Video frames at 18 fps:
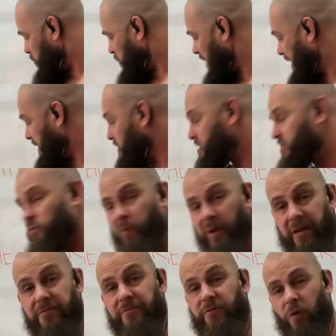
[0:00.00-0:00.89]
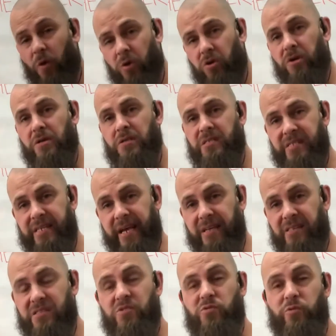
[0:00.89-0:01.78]
1 to week 4 or
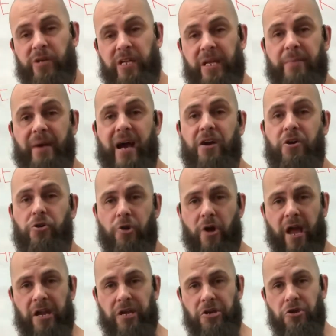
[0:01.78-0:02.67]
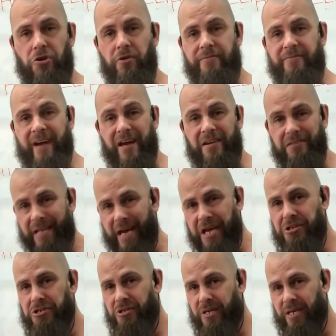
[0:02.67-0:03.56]
6 is really about creating your
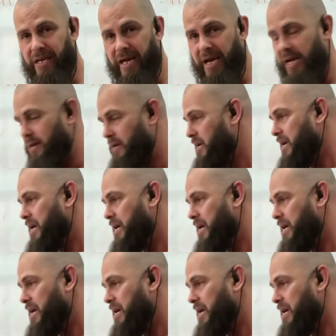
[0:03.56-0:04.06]
foundation, okay?